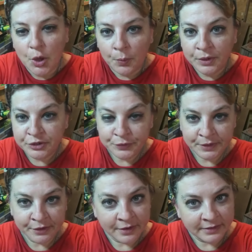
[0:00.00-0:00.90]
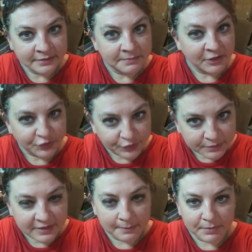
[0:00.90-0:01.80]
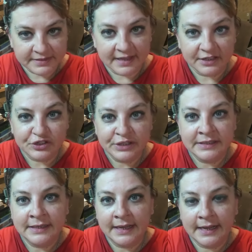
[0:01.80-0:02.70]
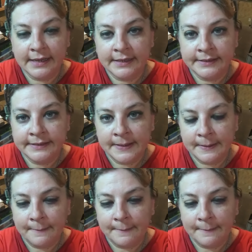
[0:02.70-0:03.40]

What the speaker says: when you're doing a garden, make sure you take protection and